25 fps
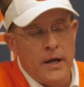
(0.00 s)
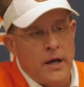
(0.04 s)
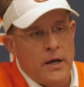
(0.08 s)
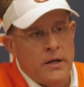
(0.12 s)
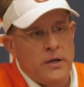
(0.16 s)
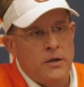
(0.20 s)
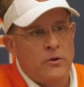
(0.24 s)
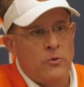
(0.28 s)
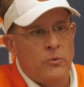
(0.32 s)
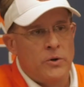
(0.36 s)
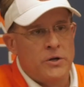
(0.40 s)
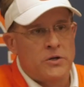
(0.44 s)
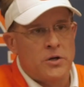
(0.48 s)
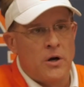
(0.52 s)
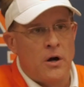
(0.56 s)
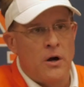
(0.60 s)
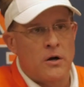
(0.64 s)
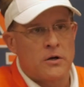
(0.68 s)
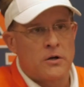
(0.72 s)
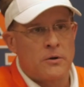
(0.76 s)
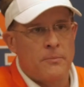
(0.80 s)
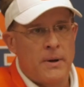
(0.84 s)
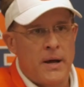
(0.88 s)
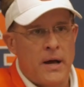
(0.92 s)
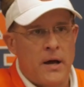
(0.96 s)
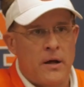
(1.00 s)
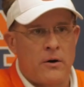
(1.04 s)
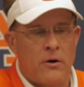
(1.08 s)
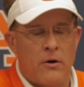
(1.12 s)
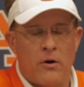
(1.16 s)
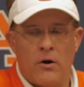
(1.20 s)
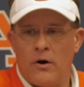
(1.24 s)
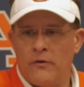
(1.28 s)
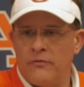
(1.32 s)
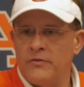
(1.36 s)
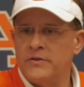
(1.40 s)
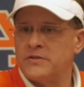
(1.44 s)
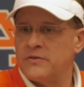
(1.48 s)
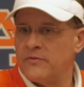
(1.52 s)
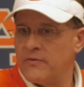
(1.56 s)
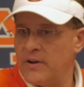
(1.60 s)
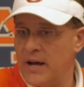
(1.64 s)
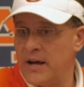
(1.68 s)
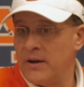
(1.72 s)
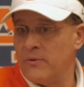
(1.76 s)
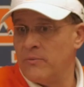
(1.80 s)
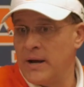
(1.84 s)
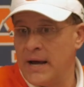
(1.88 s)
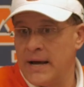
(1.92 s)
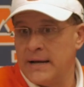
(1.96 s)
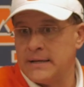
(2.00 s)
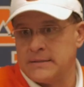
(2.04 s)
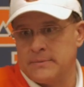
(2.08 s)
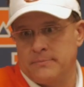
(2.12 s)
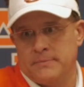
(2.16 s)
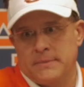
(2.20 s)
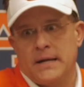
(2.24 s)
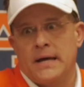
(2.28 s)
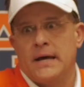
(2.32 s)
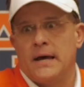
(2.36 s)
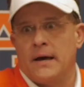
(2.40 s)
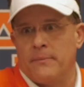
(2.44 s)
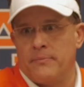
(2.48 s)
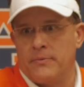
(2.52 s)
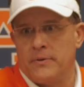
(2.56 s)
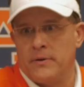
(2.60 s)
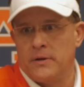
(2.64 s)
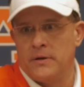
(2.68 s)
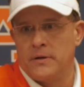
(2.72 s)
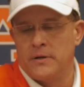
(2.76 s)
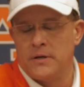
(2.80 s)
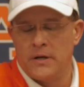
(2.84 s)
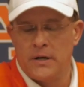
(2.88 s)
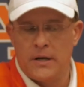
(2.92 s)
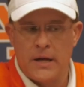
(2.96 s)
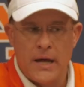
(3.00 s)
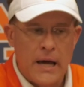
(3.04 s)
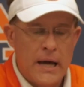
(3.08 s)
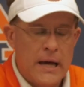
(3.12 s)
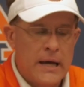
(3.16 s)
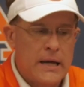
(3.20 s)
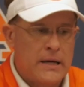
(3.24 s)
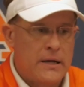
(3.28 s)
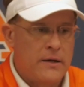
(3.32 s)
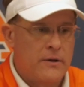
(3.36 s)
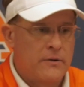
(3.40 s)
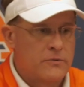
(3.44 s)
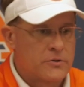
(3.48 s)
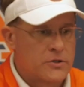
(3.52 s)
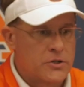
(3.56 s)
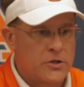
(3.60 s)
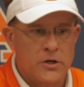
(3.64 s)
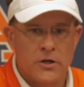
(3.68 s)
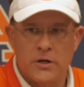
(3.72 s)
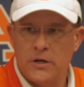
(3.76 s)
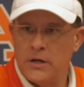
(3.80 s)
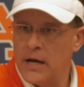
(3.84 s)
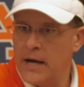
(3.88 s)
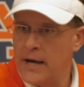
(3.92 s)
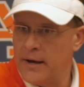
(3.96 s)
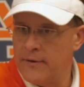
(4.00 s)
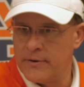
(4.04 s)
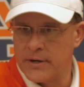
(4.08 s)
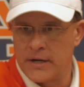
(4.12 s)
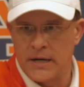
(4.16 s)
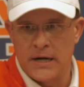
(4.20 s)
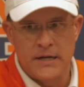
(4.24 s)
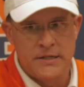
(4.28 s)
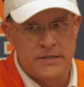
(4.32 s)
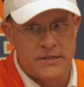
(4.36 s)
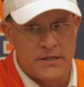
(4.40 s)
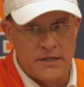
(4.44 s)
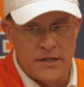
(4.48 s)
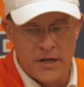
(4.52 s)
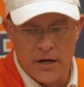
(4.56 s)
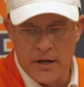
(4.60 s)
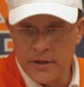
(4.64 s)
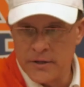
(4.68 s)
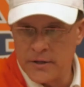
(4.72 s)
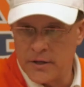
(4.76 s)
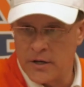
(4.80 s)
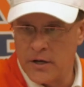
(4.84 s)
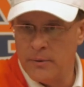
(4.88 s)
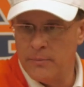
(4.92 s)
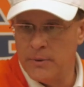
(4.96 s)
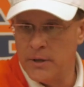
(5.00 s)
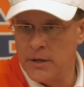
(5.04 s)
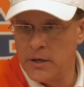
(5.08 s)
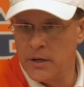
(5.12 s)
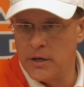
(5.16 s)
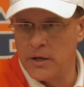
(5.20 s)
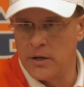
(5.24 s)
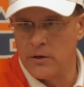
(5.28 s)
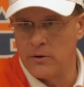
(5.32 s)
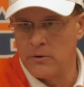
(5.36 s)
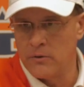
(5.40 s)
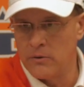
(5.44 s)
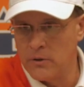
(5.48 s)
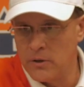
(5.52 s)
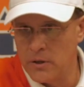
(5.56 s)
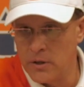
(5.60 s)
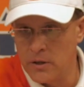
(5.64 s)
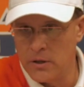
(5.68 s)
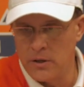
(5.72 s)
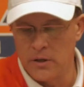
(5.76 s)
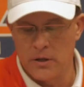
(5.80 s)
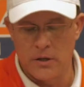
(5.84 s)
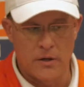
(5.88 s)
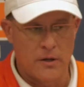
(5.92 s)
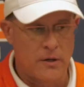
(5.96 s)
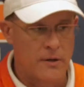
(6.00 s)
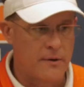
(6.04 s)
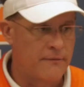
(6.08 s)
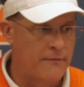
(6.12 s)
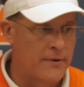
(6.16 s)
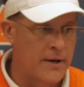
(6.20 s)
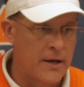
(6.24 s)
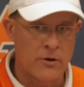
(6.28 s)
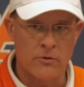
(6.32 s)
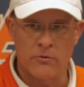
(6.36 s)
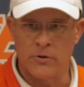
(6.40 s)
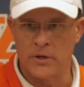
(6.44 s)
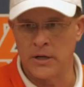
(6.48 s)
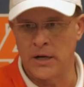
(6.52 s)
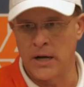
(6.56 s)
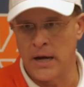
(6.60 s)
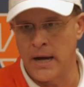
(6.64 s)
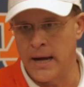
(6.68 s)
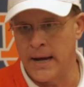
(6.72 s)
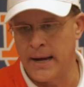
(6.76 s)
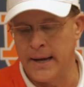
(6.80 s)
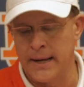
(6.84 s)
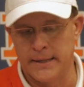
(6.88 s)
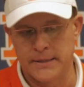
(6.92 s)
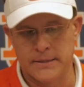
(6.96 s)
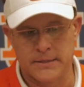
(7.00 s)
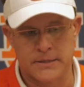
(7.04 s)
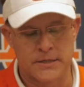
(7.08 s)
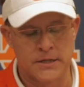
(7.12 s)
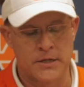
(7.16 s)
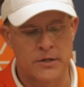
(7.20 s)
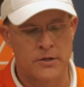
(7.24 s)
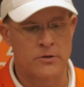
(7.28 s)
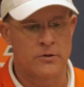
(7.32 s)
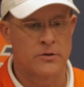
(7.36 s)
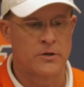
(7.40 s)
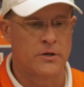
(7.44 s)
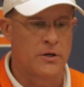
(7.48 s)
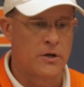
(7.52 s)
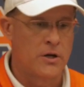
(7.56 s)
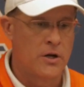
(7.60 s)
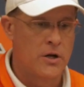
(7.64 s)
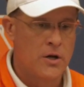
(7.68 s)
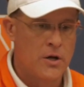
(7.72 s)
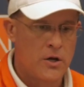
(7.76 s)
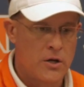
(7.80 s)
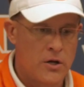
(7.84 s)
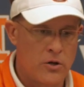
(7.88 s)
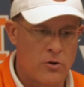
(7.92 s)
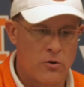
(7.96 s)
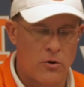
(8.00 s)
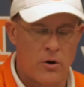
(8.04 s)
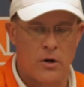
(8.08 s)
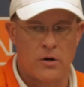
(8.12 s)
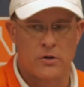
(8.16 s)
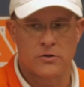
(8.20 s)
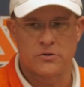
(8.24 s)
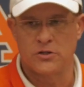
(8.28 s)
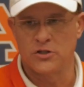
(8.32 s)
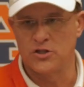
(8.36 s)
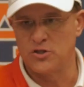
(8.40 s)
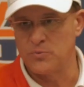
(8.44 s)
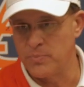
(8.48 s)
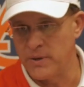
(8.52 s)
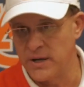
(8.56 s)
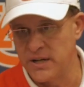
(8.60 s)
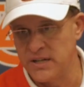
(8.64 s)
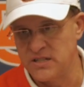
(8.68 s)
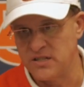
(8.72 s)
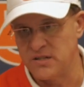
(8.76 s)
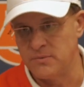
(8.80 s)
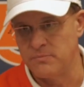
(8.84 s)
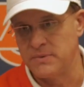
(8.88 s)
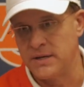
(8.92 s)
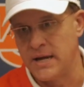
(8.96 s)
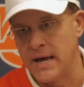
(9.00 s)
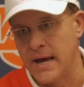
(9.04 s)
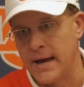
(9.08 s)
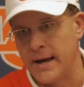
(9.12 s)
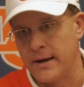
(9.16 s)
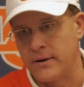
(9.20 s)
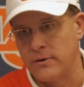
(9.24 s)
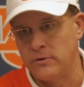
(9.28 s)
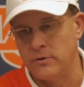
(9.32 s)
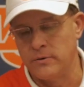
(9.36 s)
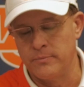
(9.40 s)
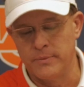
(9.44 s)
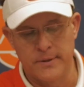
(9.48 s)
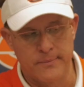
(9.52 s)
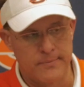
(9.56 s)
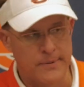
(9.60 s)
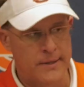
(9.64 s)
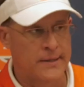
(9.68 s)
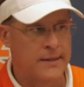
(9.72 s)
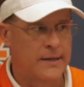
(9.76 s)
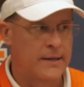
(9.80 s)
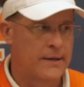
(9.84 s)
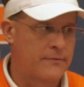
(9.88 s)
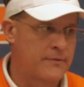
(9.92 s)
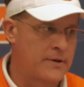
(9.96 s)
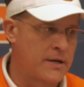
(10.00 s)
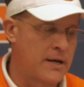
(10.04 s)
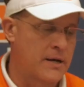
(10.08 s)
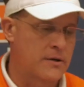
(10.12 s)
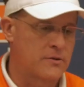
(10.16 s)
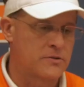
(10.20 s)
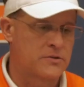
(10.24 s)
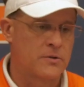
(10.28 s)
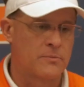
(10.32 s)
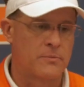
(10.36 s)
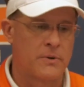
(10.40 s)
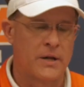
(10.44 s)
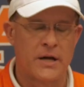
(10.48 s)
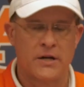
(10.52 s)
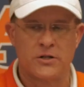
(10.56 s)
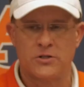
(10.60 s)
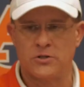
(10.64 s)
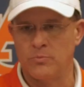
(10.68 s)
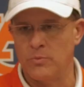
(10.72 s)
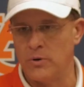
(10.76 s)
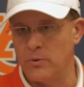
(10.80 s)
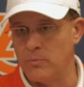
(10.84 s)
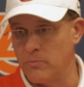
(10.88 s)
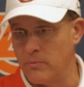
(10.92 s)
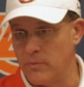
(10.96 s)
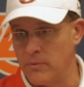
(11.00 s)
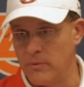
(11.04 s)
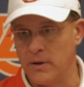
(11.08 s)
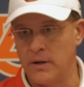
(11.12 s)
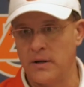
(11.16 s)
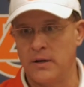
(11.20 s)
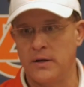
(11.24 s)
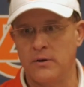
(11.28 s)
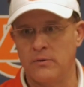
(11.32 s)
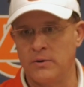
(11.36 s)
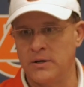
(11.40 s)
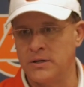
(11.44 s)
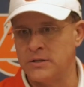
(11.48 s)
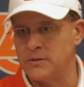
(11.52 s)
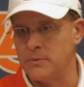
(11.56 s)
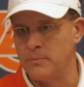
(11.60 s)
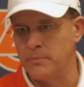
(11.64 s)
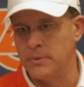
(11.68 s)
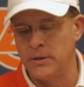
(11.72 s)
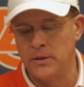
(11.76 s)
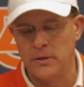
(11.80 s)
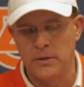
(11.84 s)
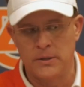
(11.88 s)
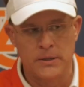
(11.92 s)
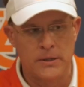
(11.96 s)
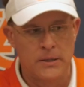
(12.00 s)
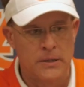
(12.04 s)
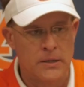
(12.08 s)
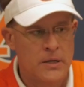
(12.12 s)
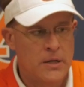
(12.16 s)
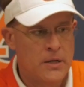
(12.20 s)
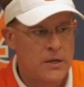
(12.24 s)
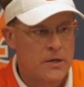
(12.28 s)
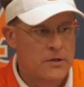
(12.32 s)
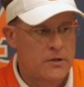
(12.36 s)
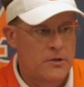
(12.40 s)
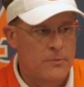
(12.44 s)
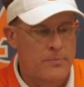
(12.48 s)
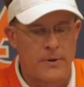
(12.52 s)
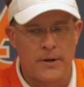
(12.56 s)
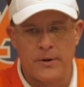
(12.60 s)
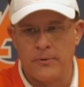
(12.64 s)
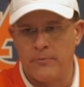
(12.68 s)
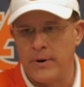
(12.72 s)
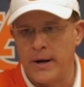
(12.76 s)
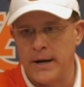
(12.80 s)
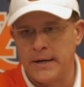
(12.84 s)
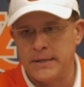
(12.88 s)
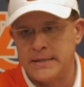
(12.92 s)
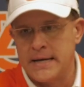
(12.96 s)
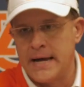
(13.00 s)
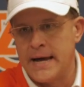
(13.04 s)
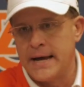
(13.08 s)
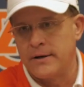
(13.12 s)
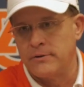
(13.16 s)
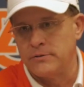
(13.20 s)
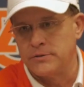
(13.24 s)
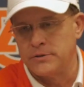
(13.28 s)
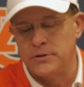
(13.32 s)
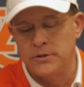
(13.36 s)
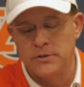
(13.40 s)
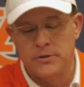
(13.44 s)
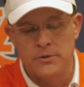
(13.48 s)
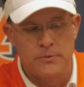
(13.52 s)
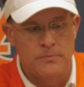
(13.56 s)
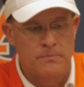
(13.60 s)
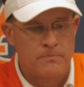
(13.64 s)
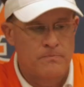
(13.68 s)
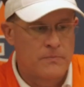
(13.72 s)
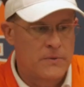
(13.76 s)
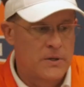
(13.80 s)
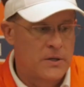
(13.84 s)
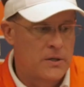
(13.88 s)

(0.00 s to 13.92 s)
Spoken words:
Yeah, we talked about our offensive line. We had some depth, and today it was good to have a Casey Dunn come in there and a veteran guy at center. And Austin's played some tackle. He played left tackle some last year, but his ability to play right tackle too.